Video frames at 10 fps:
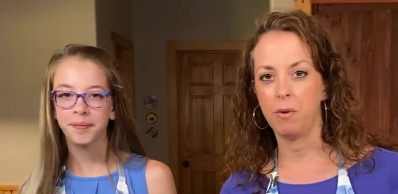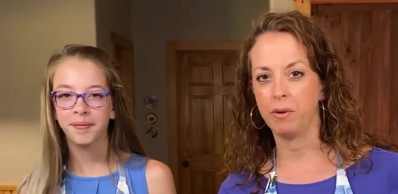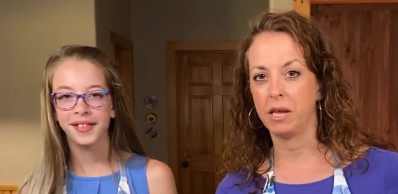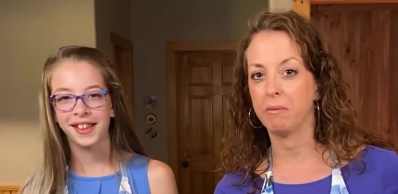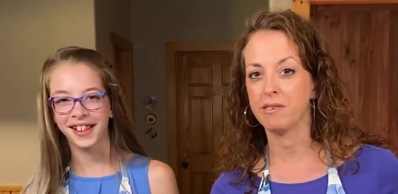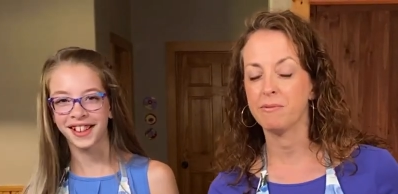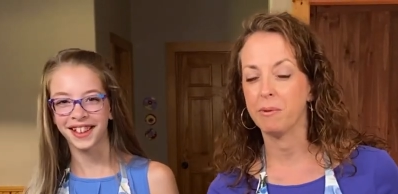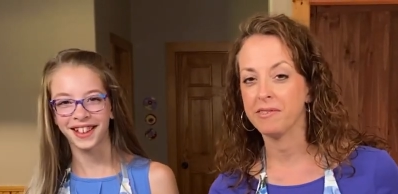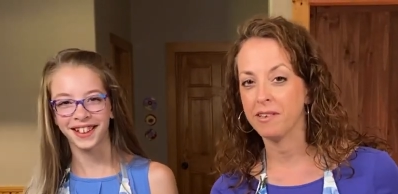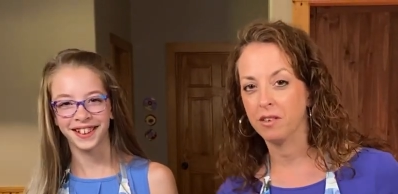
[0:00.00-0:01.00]
Speaker 1: what they were
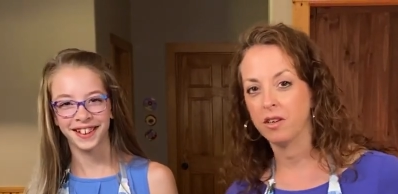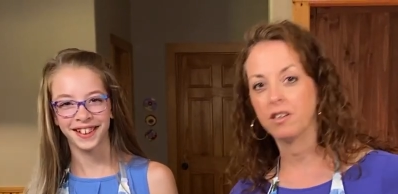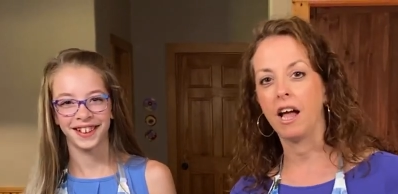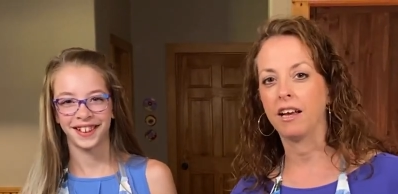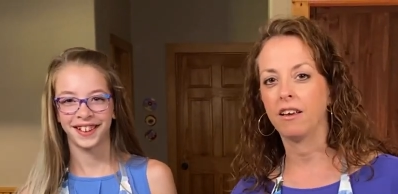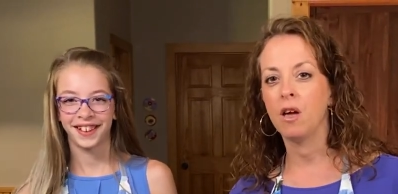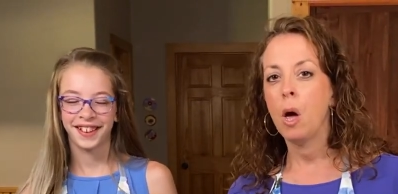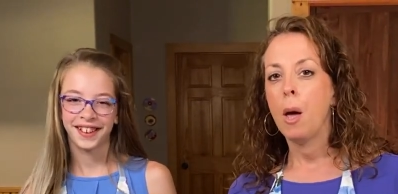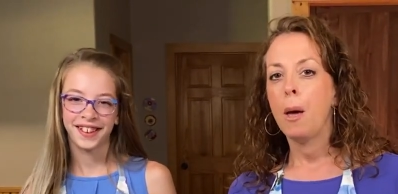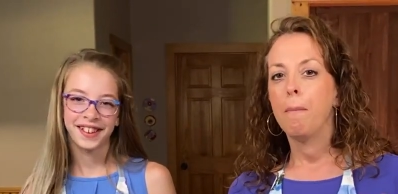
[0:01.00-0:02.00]
supposed to look like,
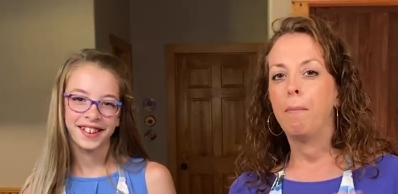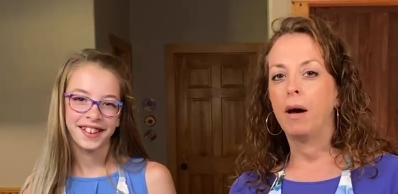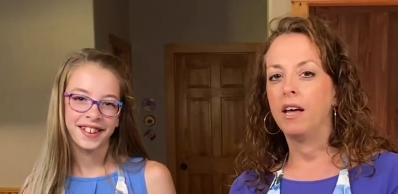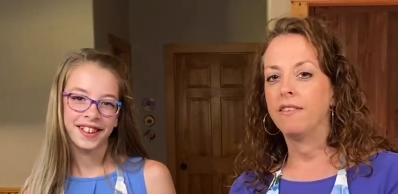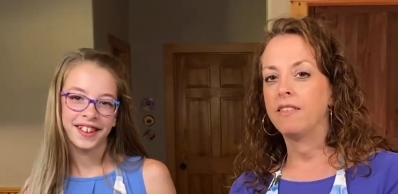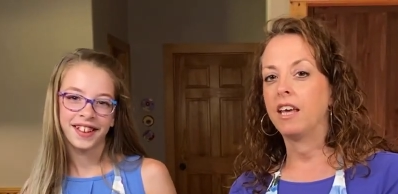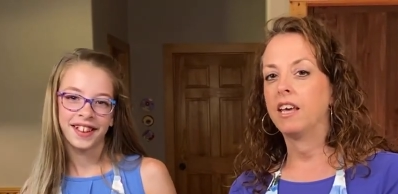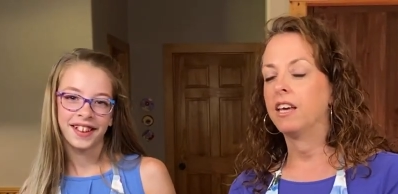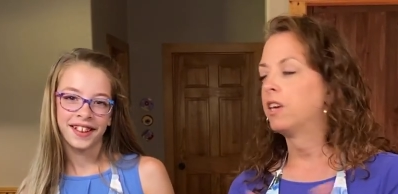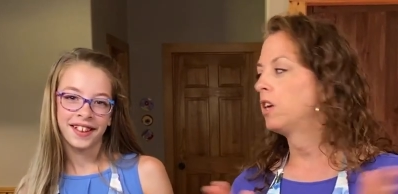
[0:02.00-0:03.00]
but they get
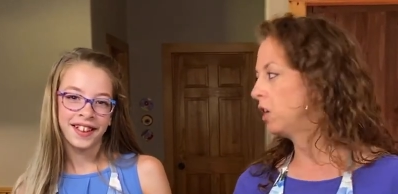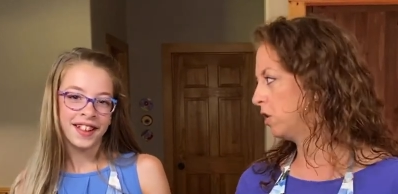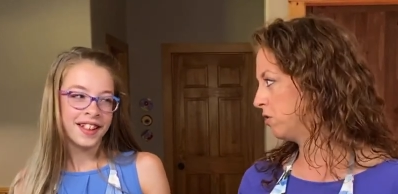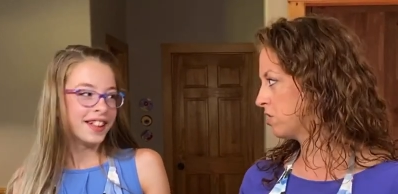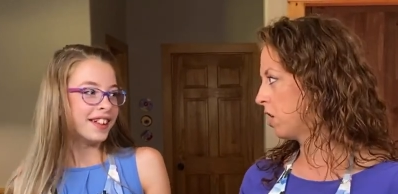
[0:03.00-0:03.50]
huge